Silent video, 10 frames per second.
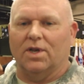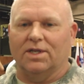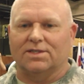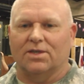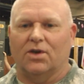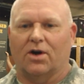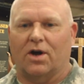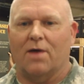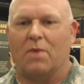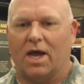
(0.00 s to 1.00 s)
releasing the
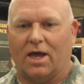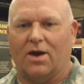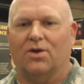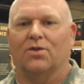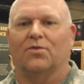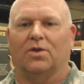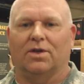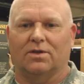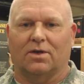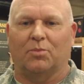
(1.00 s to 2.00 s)
aircraft back out into the
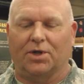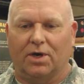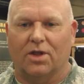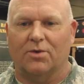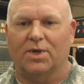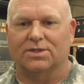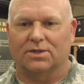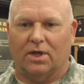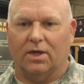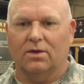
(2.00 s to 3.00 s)
fleet to complete another
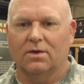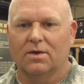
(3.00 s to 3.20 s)
mission day.